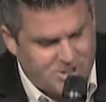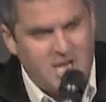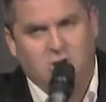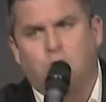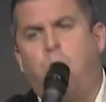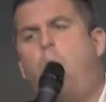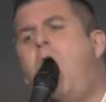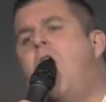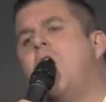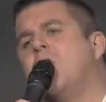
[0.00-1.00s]
his
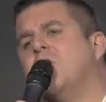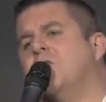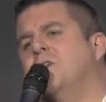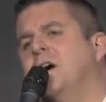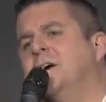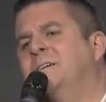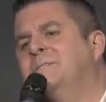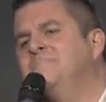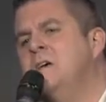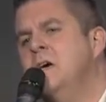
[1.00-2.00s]
word
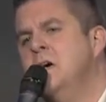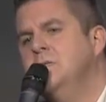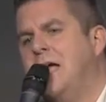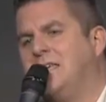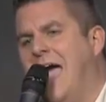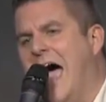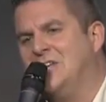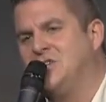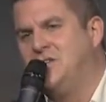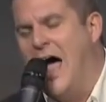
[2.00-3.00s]
that
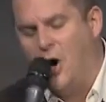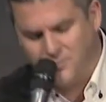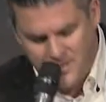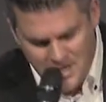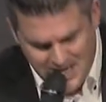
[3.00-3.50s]
cast out